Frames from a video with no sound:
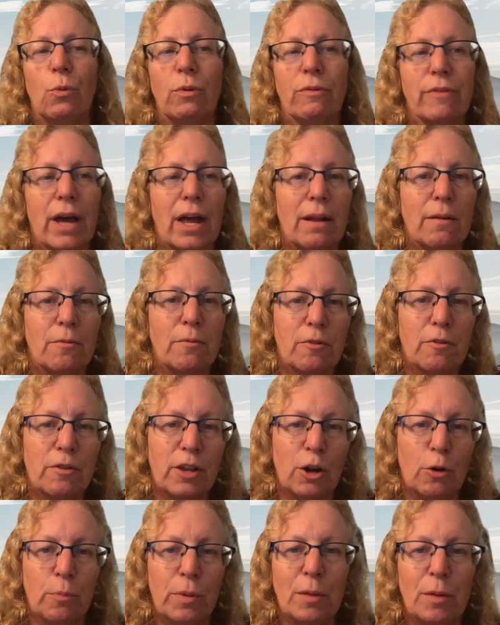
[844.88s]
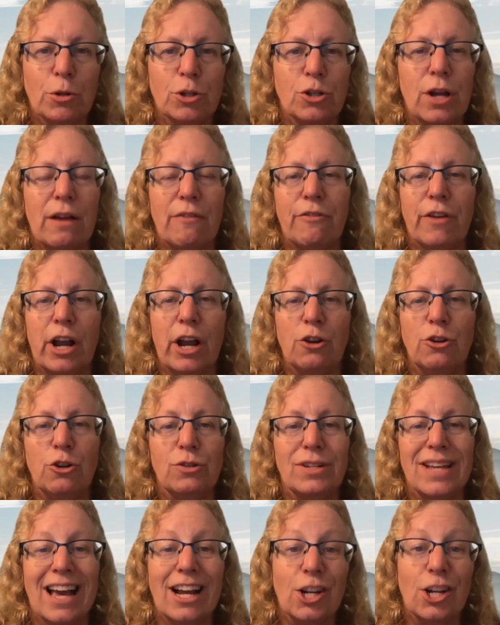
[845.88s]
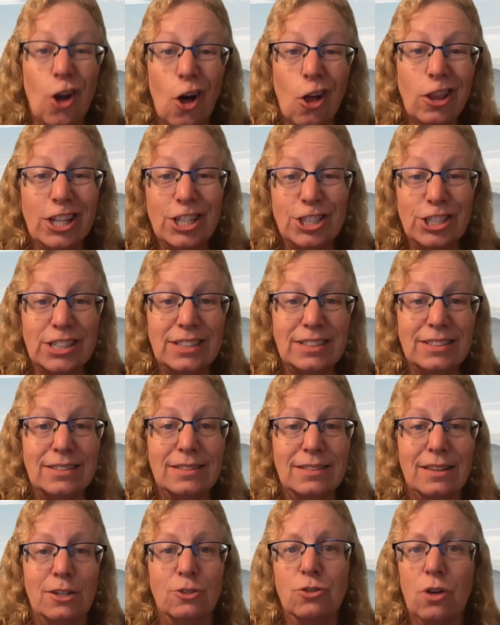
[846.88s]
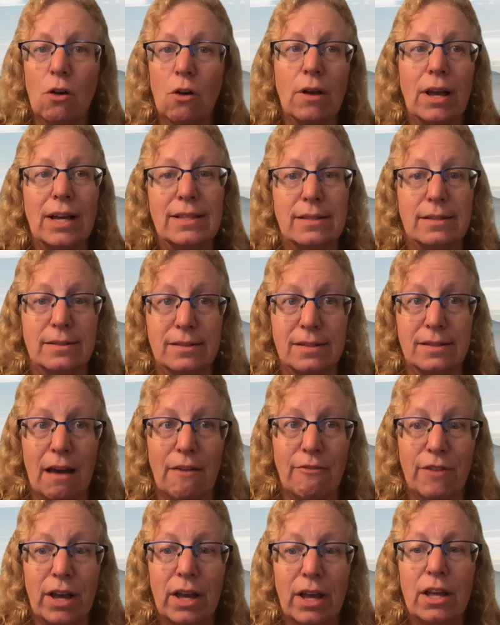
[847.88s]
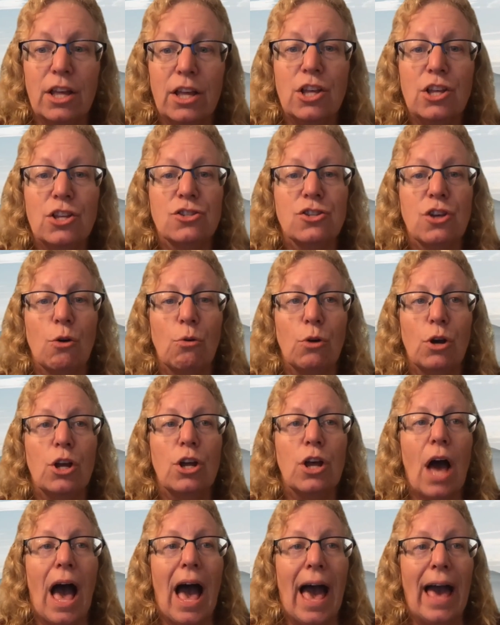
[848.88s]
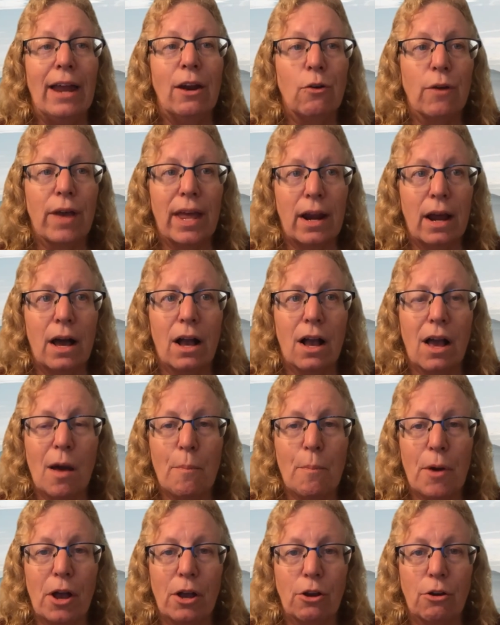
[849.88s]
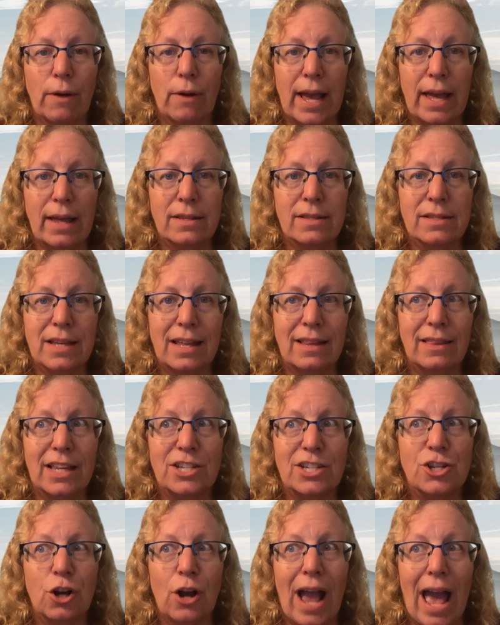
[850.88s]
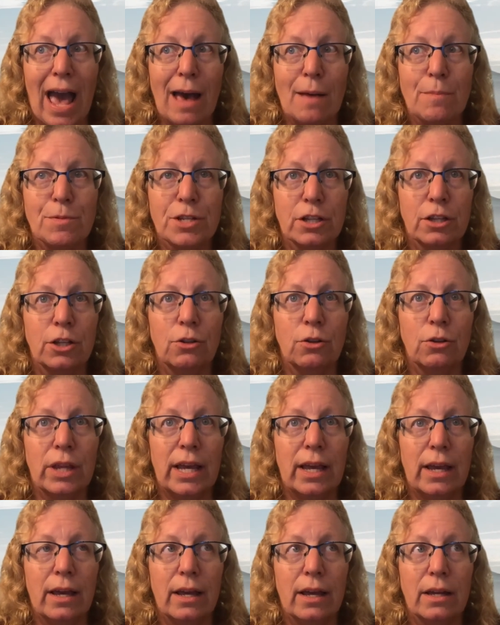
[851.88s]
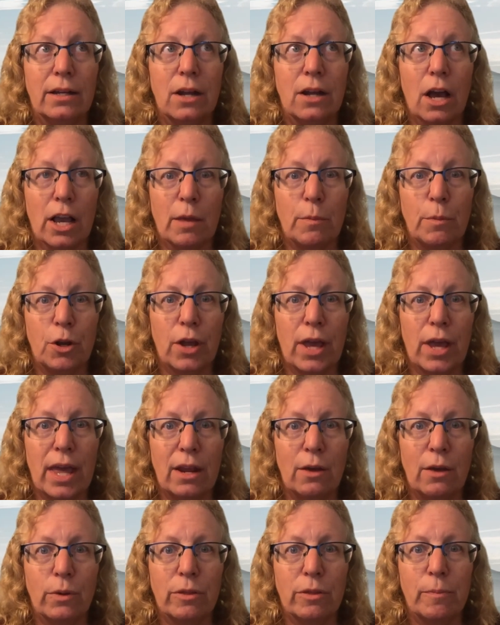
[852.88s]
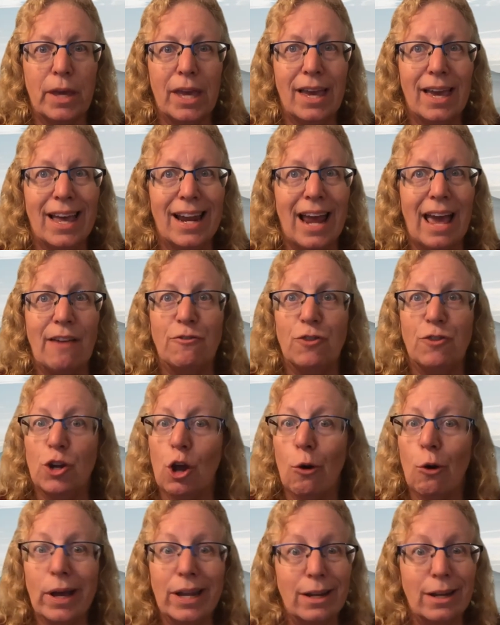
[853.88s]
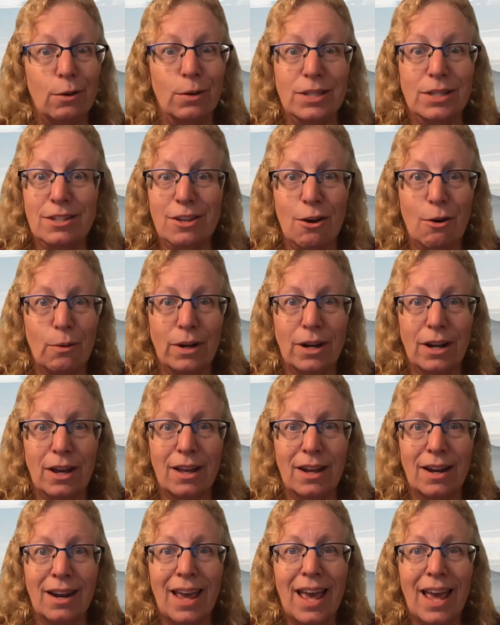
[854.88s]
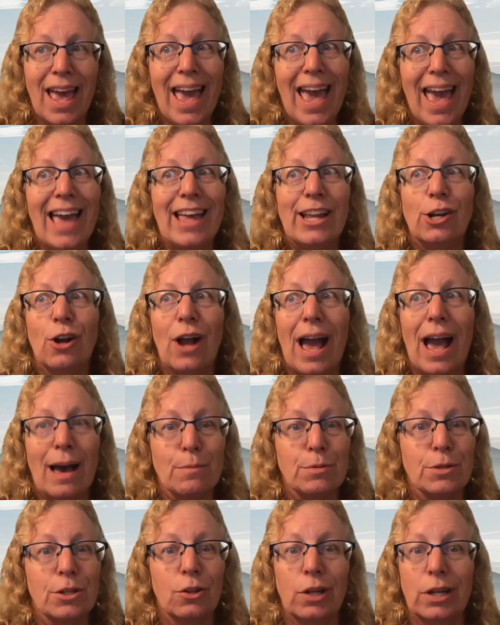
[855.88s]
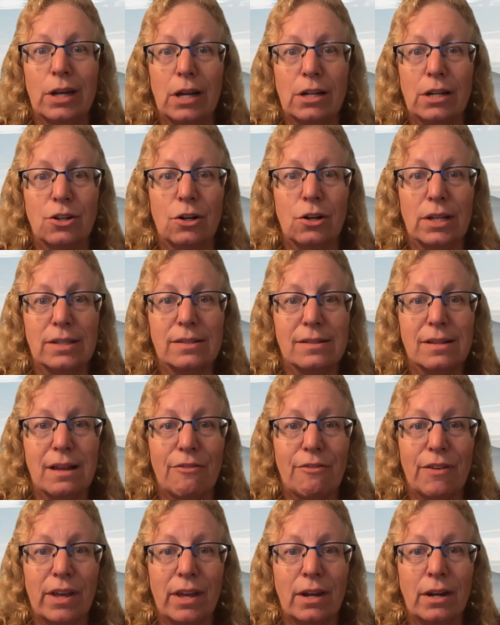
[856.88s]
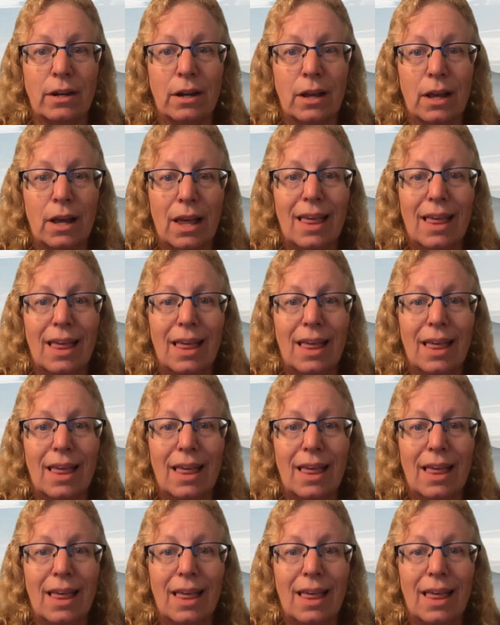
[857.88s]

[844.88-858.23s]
We've got, people trying to figure out new technologies. There's all kinds of stuff. So I don't get hung up on grades unless you're absolutely not communicating with me and I have no idea what's going on and you're absolutely not turning stuff in.